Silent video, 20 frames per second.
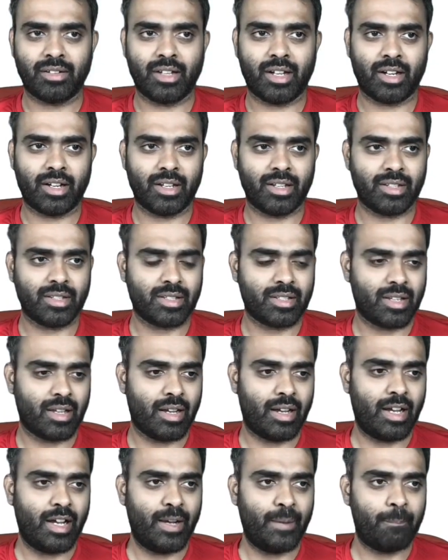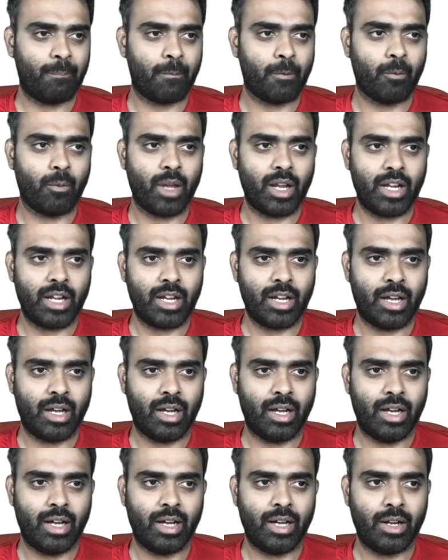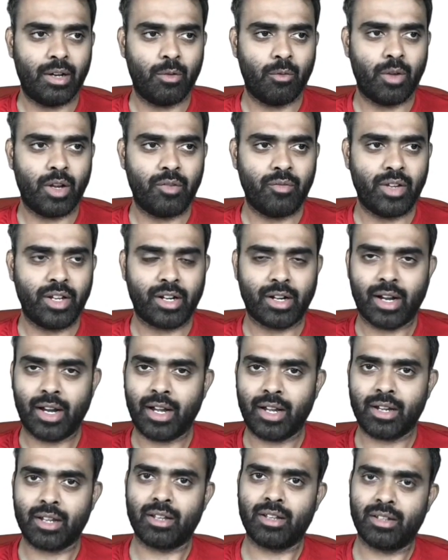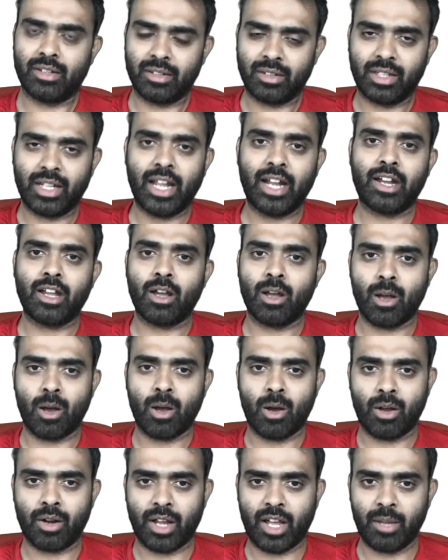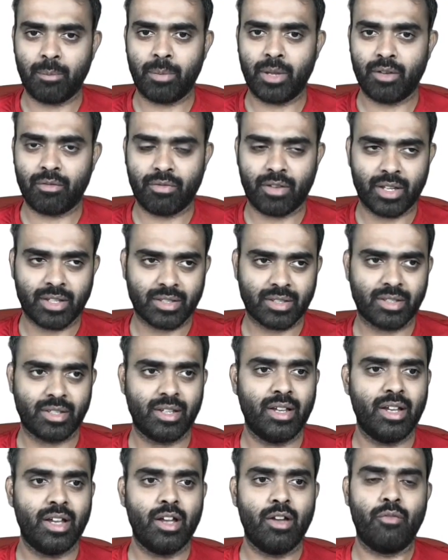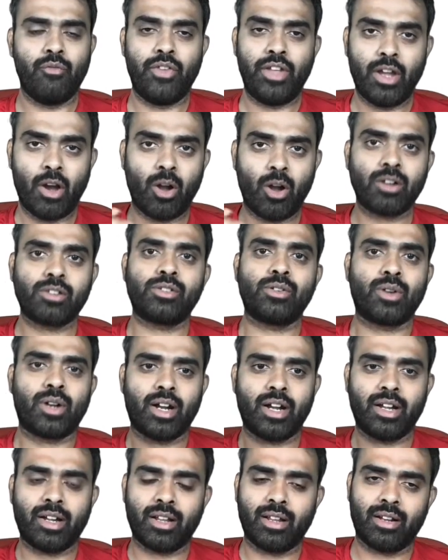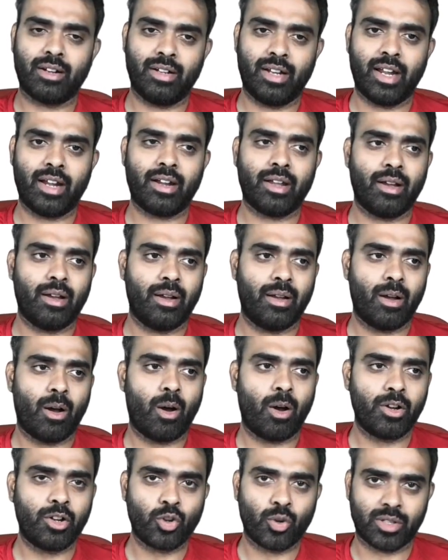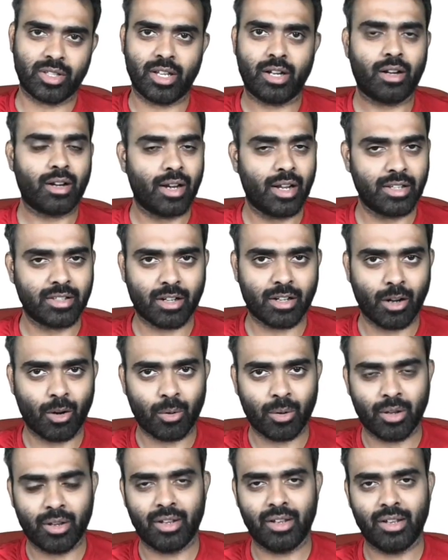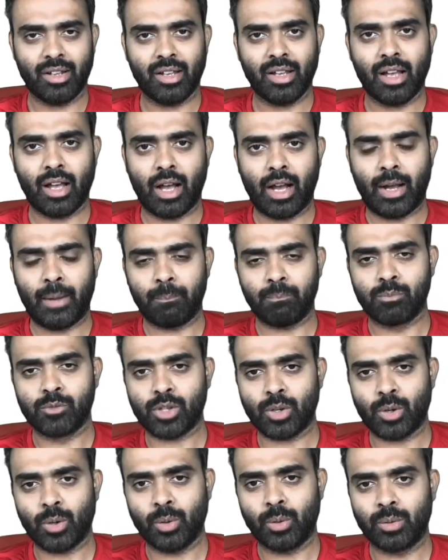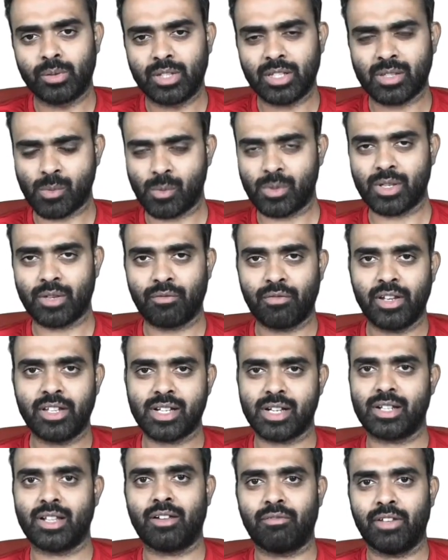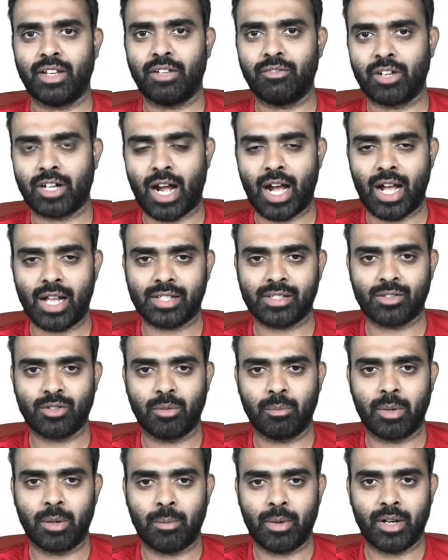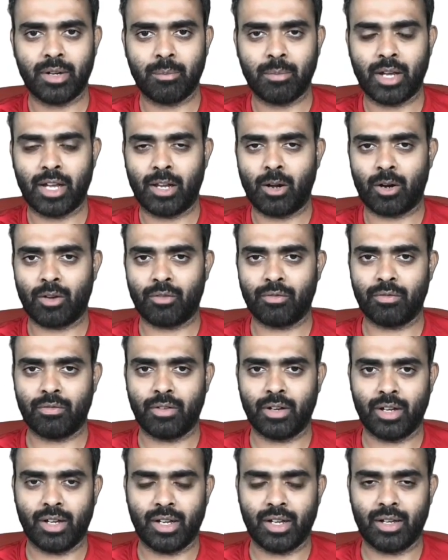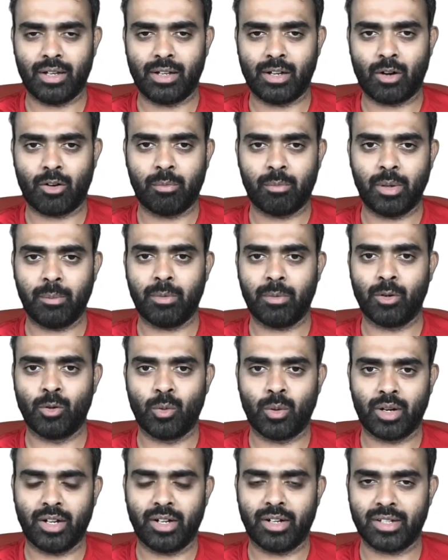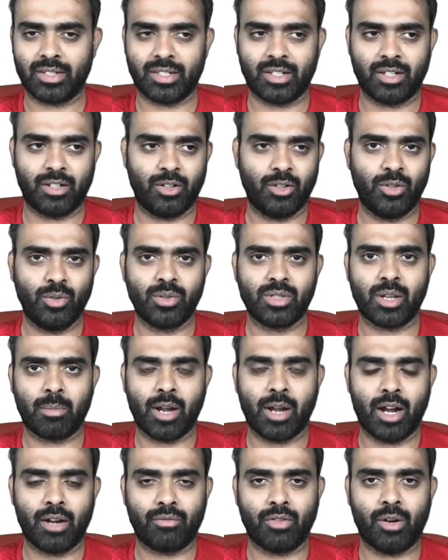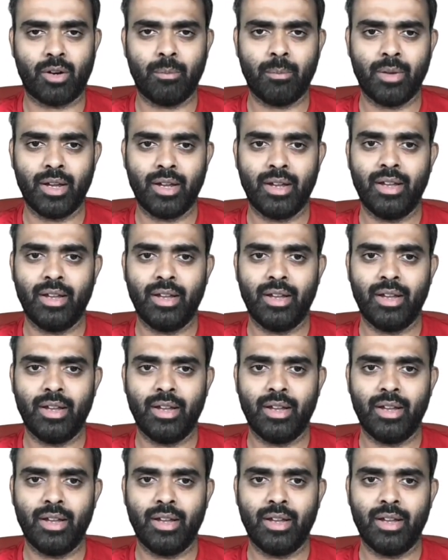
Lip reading: that is when we write data on IPFS, we also write data onto a centralized cloud. So this was a feature that we were asked to implement by a lot of people who are interested to use our platform.